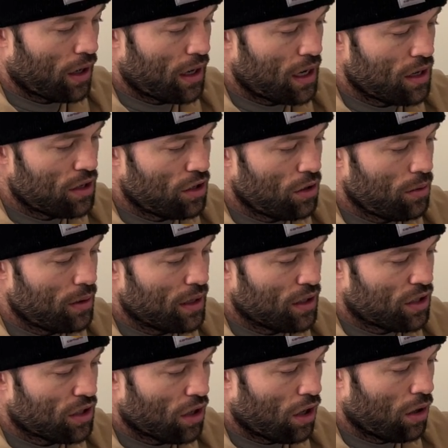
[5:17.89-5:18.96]
And in doing
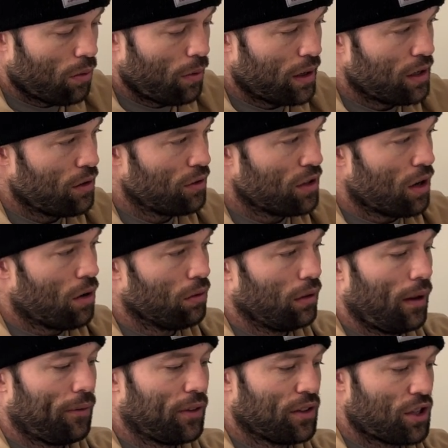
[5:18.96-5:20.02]
so, when you don't
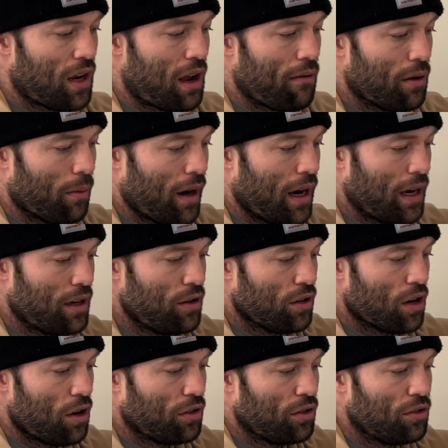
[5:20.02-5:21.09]
lift such a heavy weight and you
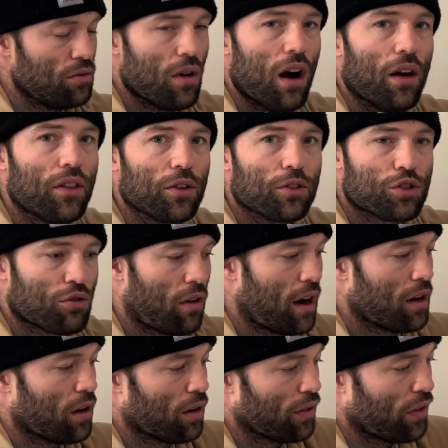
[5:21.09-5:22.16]
go to do other try
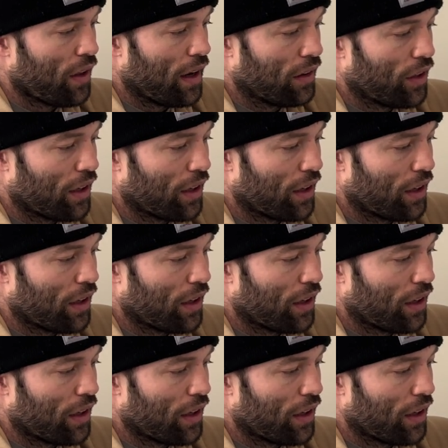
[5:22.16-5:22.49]
hard things,